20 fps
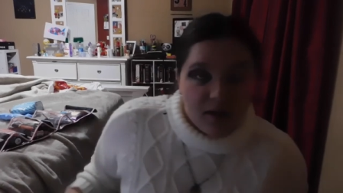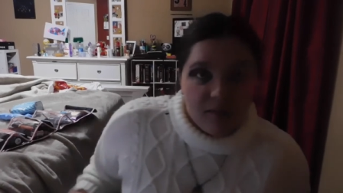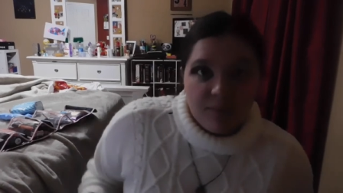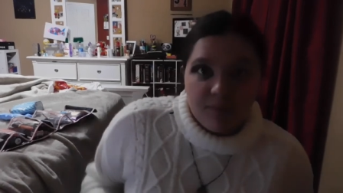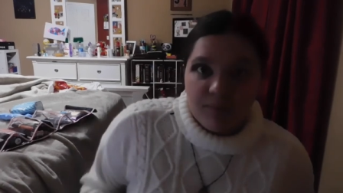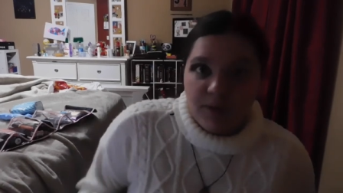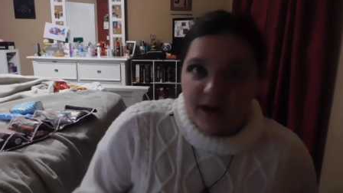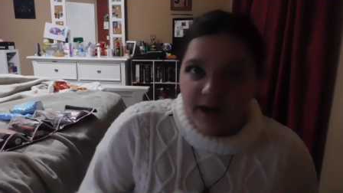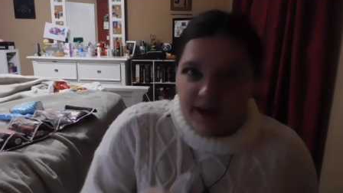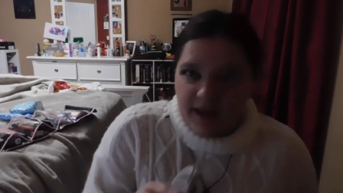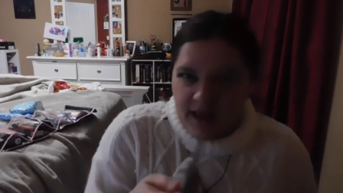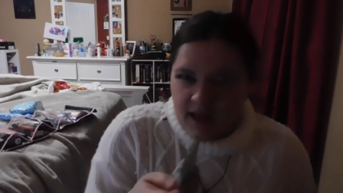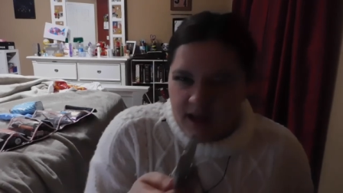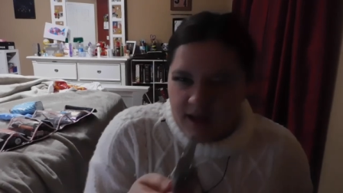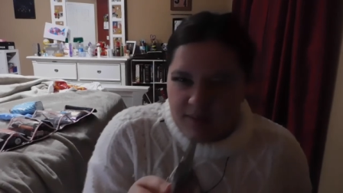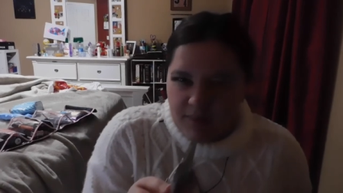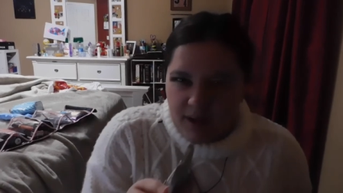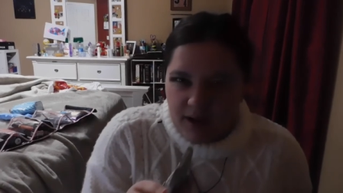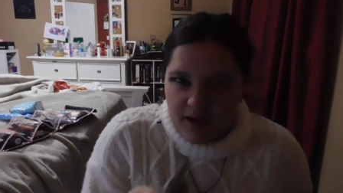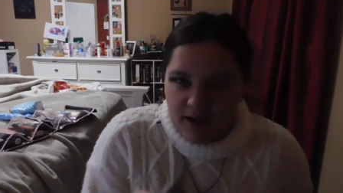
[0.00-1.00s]
But I can't
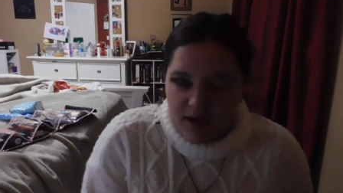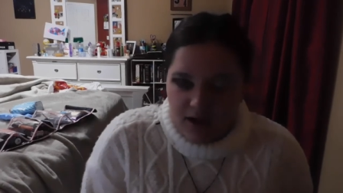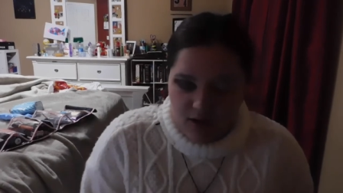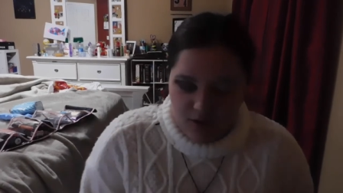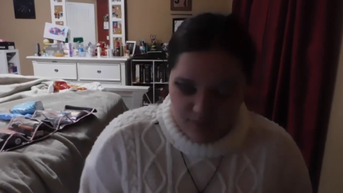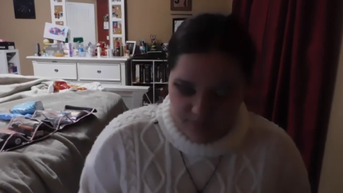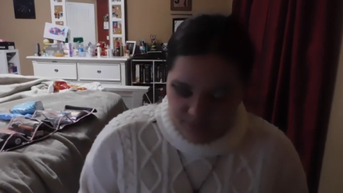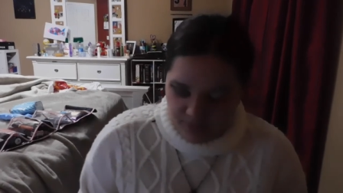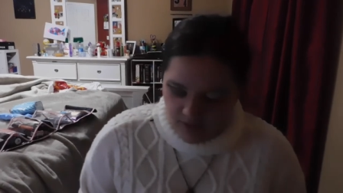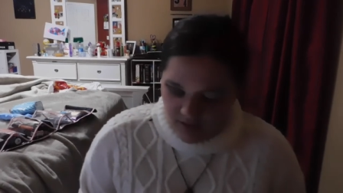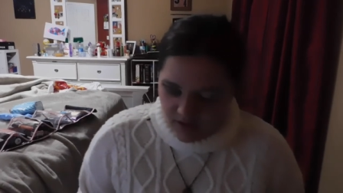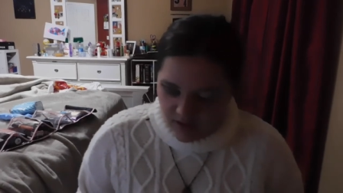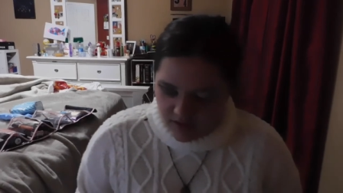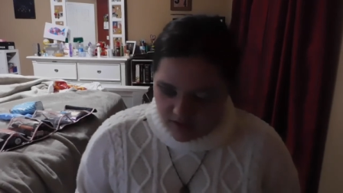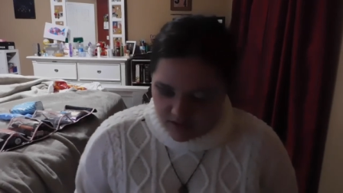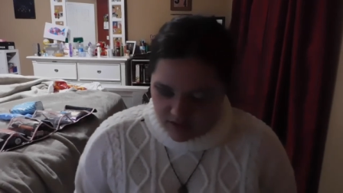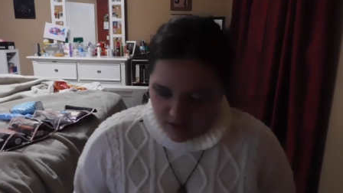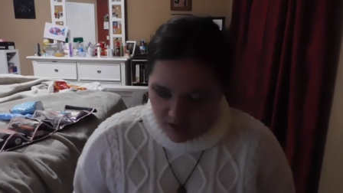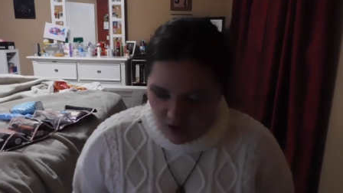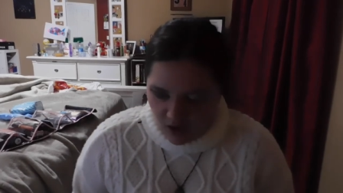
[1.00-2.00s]
back out.
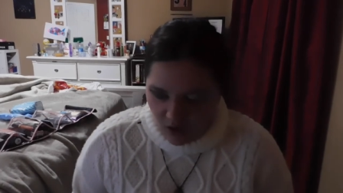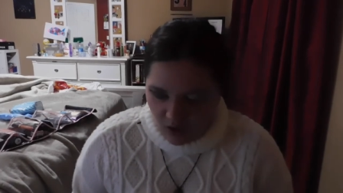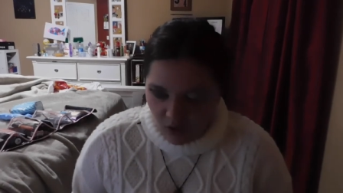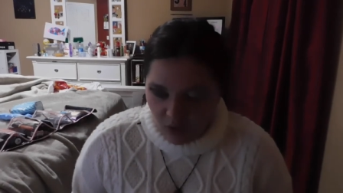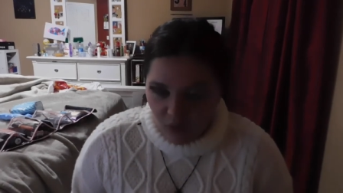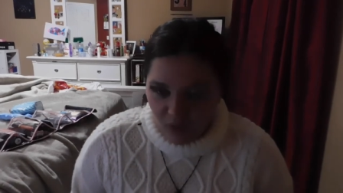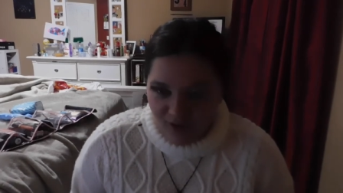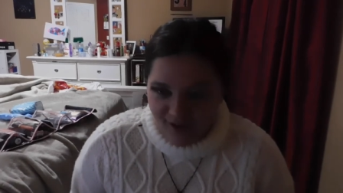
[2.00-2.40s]
So,